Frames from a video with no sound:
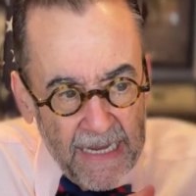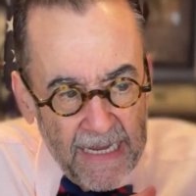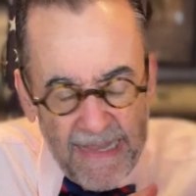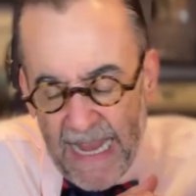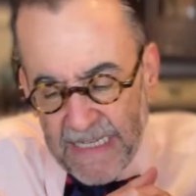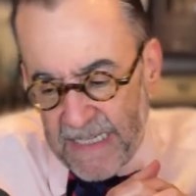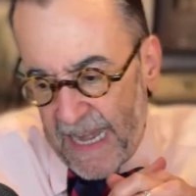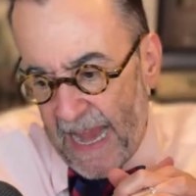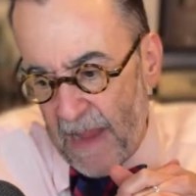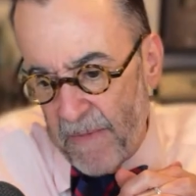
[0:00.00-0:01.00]
that doesn't
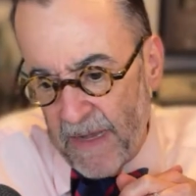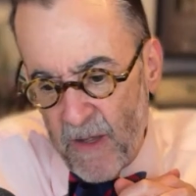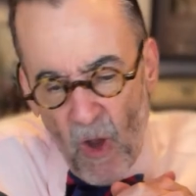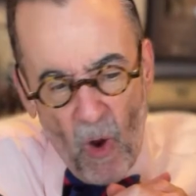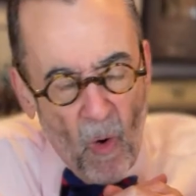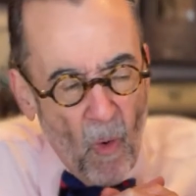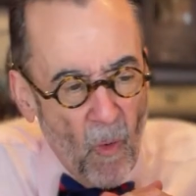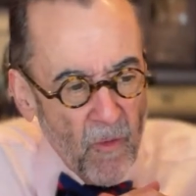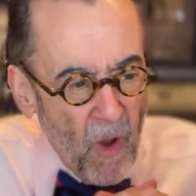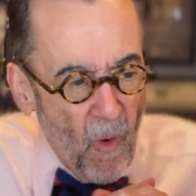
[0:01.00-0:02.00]
happen no
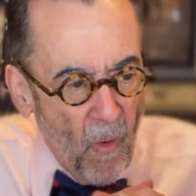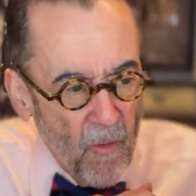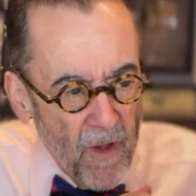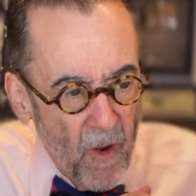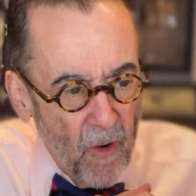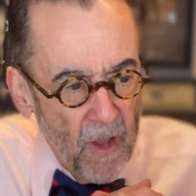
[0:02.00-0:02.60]
no no